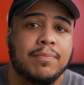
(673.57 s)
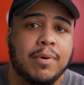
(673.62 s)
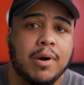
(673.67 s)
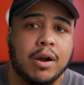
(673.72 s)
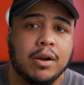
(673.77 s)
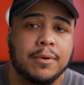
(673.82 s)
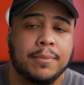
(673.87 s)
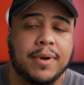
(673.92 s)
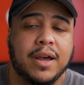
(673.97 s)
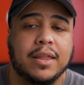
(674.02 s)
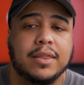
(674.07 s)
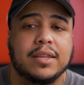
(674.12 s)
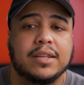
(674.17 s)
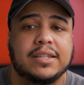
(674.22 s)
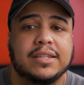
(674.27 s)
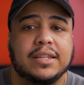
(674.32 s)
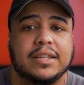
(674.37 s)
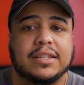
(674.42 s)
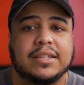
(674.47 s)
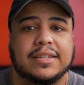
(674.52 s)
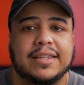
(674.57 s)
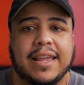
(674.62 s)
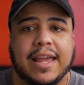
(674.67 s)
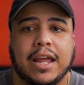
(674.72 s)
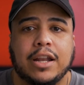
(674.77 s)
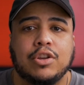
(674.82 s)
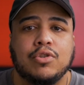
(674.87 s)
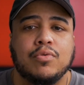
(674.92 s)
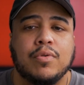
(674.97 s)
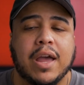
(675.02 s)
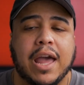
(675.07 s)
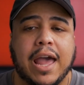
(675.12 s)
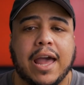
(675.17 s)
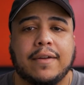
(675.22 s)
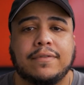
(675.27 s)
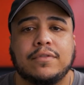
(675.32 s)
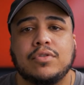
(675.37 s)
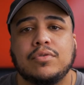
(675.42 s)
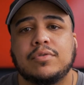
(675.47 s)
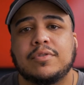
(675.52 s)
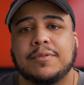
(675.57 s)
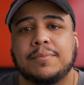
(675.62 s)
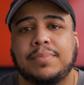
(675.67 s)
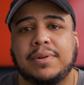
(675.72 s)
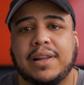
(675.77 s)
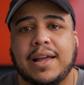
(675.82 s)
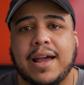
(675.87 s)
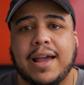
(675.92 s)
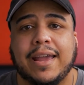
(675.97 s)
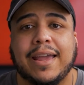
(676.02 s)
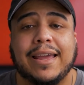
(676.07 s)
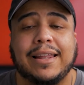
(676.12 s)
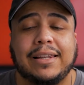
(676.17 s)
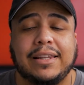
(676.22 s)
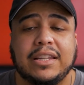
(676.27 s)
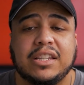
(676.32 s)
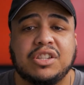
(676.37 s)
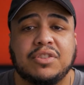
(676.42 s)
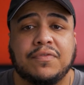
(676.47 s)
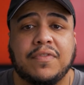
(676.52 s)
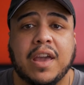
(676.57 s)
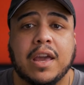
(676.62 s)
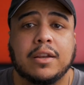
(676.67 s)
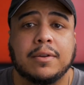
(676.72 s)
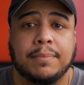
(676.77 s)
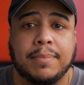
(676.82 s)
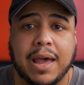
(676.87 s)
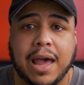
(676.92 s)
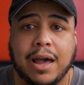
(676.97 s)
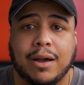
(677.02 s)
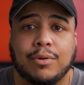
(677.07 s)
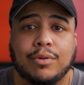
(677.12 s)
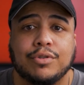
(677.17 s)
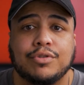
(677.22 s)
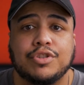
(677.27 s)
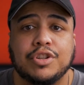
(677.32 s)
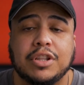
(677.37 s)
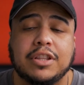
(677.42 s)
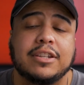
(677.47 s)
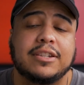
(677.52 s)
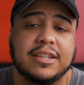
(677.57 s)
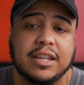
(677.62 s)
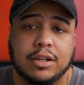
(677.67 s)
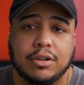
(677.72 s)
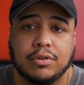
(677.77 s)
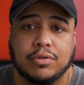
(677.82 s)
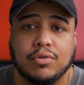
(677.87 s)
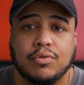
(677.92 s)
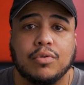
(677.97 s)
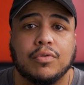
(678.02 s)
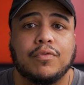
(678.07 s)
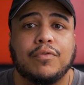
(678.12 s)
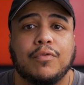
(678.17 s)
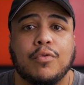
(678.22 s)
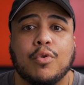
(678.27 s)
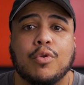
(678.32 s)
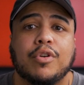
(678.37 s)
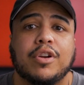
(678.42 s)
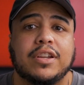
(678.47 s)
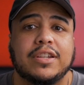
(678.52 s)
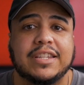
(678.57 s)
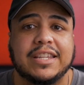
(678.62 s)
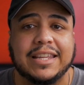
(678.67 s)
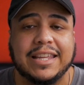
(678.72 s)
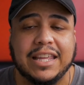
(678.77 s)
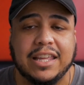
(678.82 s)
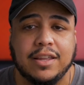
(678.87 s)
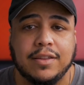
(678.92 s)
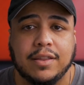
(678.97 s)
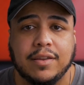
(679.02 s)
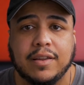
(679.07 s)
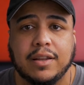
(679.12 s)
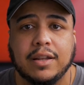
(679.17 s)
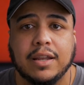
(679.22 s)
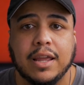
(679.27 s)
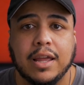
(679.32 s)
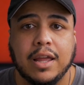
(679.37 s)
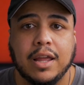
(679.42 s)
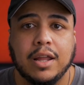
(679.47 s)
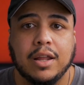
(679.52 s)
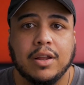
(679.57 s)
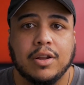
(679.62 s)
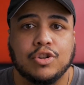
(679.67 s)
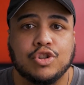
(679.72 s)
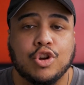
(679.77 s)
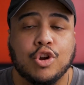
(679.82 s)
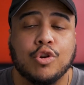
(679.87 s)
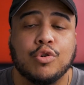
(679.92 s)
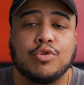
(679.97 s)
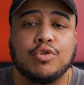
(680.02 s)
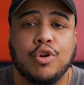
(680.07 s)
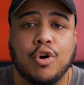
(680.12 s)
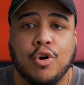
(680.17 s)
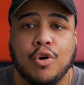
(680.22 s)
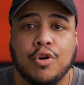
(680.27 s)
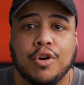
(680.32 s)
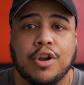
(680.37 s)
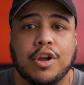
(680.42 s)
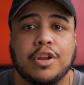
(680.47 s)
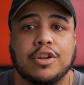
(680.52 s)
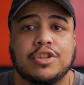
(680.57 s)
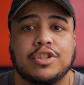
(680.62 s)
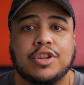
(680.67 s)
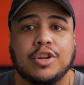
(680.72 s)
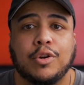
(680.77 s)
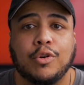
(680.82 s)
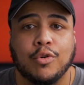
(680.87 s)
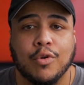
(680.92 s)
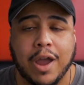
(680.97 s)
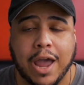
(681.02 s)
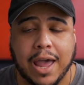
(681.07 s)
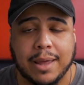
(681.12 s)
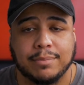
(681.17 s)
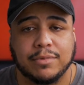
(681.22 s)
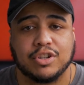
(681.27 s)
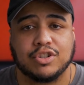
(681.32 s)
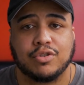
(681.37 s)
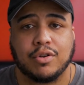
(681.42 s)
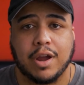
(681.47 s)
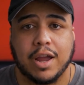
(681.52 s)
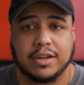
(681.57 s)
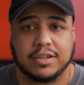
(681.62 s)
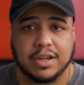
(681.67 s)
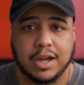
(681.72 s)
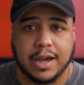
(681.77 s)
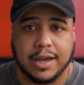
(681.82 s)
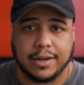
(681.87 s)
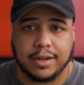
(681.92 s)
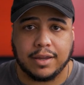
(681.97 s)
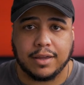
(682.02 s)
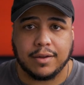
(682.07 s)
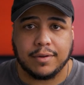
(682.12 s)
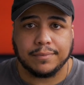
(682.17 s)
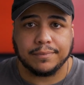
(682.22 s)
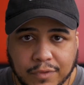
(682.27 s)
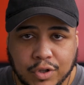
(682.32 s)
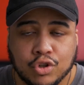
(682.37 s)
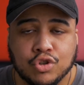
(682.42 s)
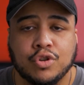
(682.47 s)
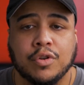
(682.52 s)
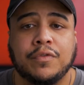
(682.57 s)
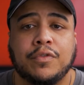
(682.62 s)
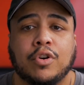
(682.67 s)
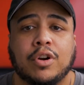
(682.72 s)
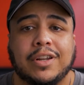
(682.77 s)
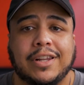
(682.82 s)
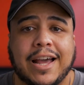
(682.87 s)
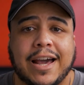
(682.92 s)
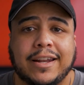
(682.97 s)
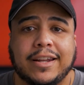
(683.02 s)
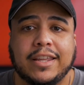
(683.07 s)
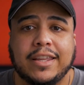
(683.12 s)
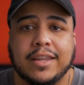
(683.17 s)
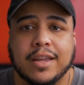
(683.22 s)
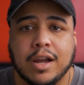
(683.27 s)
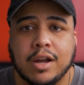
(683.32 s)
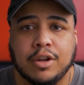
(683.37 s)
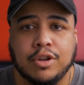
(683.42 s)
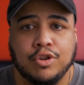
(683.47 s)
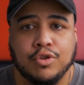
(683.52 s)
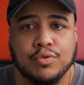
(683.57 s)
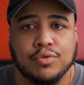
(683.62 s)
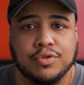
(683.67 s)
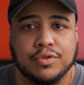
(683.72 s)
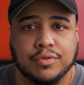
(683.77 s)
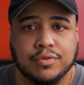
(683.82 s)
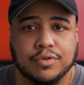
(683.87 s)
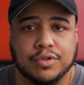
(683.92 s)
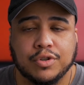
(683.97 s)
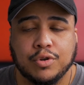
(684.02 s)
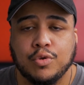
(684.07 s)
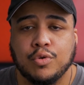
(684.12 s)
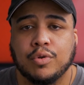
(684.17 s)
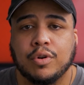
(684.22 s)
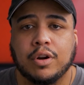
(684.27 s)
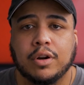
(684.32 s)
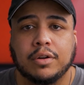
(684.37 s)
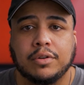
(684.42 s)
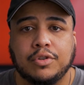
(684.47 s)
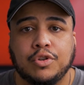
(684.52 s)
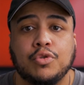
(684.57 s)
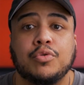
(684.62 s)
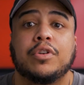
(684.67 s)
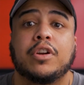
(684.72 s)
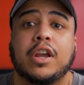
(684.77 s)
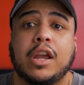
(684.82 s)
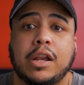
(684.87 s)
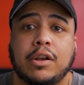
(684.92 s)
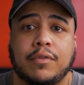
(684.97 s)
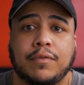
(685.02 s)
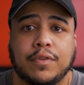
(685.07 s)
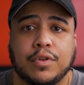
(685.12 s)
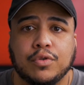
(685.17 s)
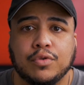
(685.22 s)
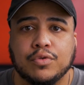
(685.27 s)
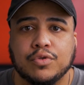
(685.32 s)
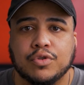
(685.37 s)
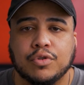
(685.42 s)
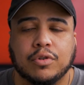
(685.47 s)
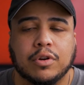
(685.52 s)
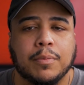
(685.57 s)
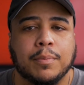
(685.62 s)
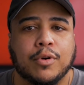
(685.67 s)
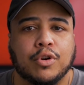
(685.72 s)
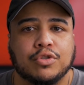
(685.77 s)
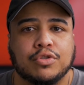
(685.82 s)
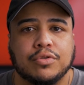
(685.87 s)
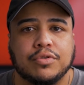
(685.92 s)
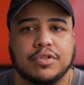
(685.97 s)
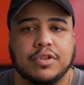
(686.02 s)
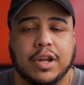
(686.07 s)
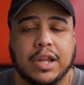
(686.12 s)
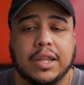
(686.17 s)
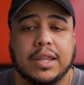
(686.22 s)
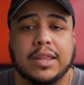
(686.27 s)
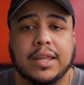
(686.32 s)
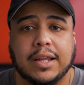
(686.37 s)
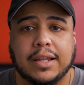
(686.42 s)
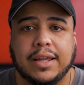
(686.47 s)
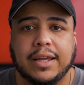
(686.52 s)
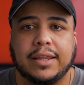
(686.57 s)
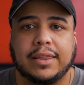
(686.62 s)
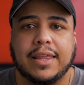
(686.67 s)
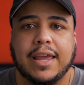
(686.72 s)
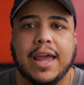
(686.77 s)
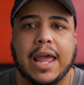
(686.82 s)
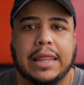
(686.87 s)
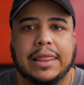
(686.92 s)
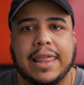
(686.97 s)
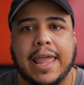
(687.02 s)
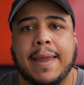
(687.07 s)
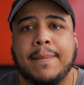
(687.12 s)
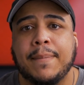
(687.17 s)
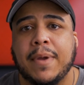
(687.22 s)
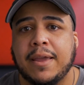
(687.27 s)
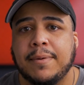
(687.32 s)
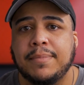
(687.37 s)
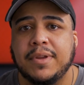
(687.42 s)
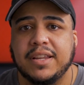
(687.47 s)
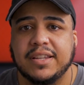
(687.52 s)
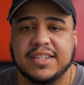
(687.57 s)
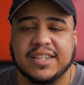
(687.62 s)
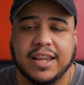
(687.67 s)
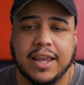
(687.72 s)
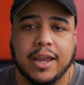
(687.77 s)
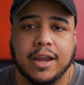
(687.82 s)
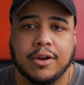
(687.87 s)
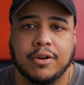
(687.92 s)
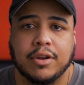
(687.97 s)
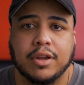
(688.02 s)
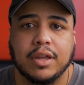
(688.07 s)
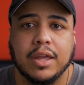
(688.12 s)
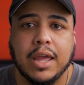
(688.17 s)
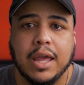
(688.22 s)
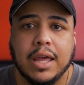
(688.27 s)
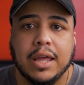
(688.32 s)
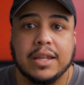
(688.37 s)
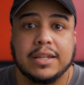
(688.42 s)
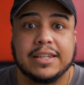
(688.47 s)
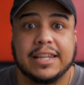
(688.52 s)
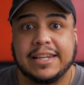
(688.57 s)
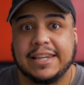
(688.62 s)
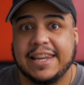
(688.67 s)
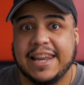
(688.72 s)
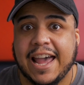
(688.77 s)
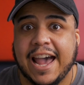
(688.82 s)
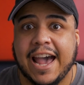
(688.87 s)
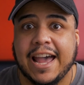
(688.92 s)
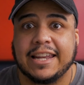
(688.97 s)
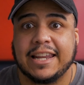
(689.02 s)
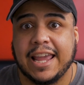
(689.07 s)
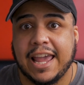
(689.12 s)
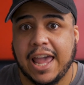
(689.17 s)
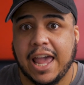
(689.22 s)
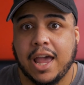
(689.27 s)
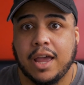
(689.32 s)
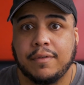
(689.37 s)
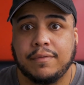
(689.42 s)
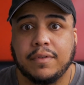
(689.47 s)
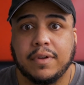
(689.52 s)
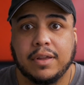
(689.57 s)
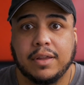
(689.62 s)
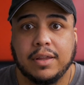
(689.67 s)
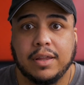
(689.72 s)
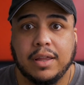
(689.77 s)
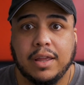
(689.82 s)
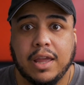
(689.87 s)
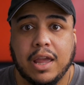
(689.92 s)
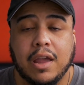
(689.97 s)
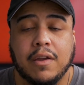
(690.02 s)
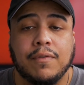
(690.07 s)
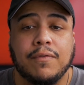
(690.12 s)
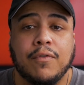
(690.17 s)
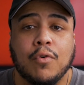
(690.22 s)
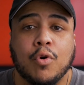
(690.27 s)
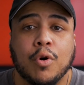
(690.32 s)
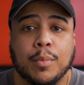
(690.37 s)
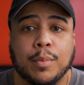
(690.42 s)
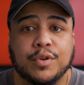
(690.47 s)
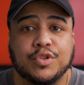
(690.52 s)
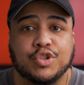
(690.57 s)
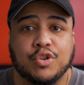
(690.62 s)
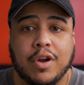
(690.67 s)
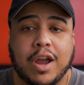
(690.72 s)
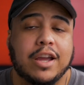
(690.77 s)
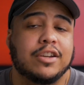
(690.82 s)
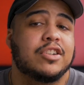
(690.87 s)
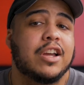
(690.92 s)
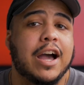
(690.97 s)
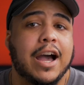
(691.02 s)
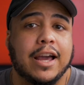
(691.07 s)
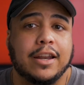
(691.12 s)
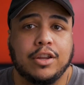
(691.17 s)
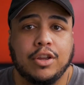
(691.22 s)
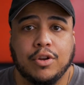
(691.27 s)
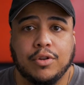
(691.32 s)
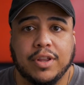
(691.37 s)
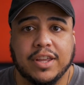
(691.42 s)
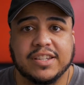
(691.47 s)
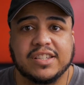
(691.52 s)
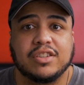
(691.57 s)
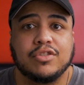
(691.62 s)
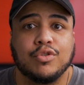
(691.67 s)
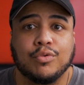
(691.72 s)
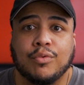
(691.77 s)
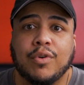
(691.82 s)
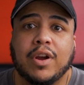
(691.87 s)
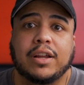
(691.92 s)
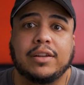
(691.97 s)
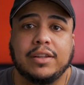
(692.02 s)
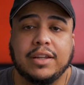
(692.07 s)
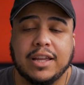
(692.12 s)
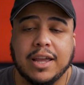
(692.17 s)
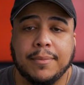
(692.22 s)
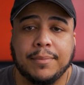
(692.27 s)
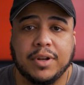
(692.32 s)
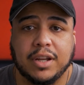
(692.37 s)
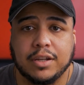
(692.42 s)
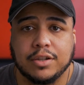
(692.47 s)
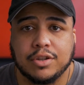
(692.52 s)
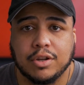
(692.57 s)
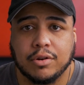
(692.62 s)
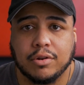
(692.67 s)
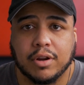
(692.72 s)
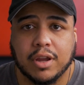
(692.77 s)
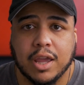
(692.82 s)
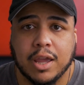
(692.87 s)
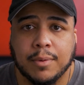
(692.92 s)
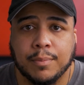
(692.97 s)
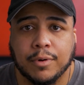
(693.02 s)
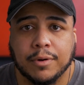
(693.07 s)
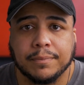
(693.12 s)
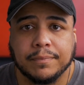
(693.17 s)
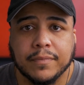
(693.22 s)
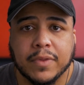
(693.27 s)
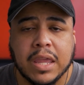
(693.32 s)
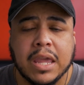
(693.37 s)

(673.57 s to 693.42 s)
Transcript: part about this is that you have to supply at least phantom power to the Tentacle for it to even turn on to grab the scratch audio. So for a lot of young users who are doing interviews or commercials or anything like that, that may be scary to not have a form of scratch audio that's directly coming into your camera.